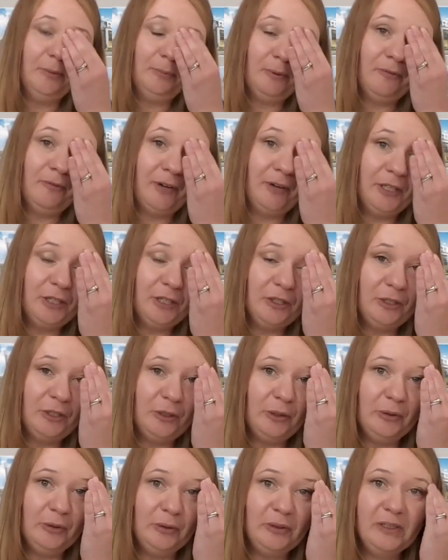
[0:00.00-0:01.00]
with
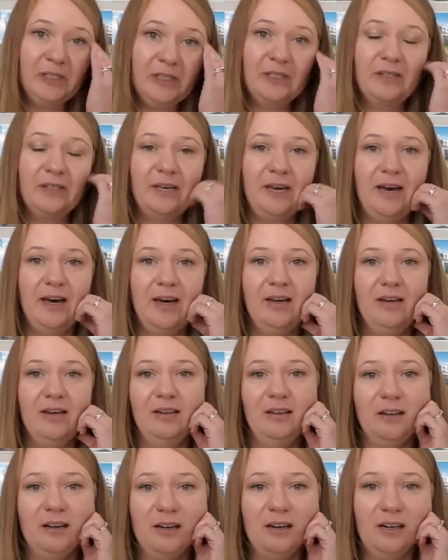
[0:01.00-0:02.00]
professionals
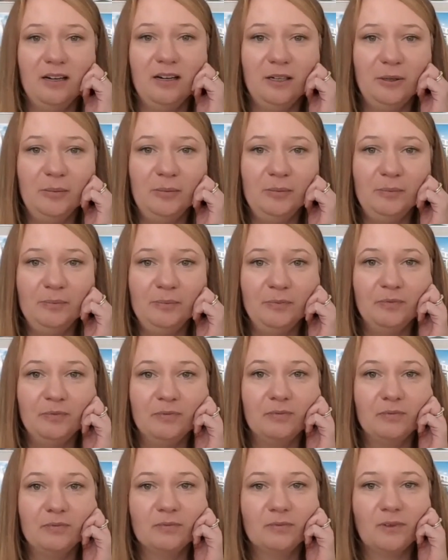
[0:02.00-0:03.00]
that
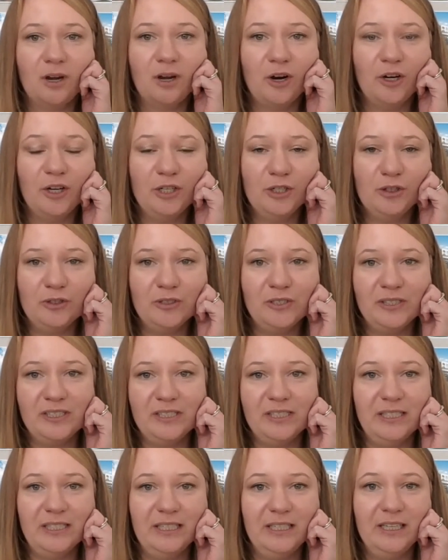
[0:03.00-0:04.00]
are
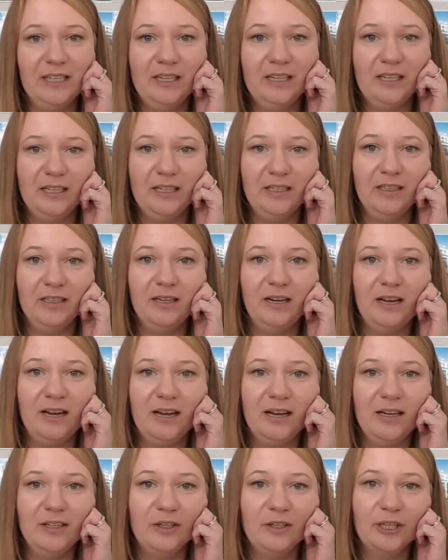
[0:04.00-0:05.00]
interested in
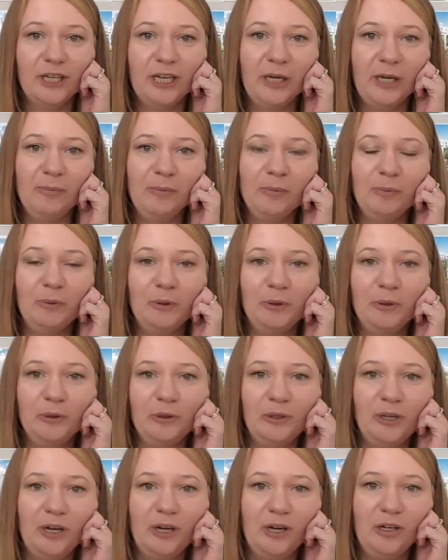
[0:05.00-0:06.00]
and are
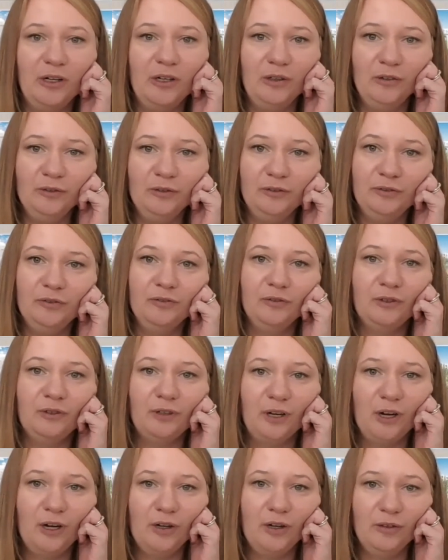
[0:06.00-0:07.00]
capable of
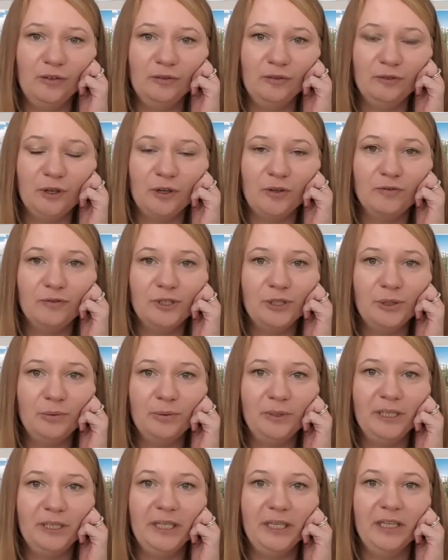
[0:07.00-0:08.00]

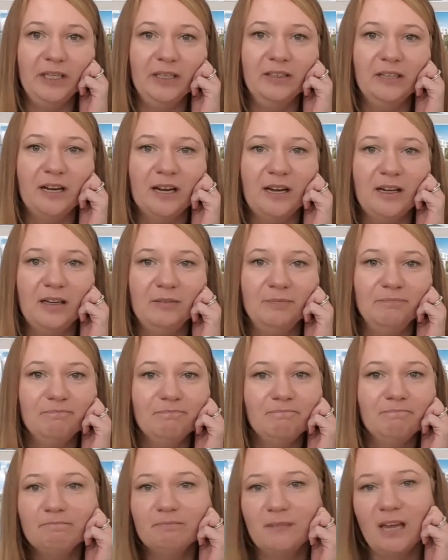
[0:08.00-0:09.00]
doing it. Not
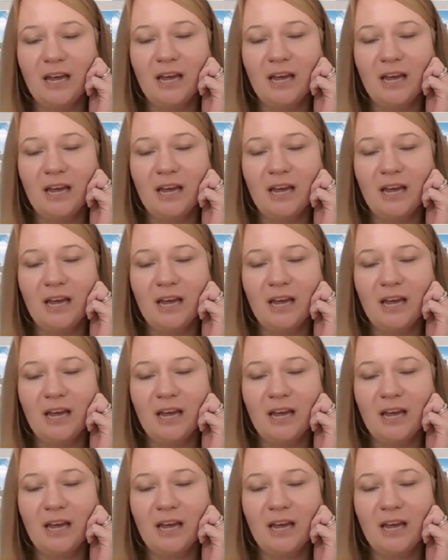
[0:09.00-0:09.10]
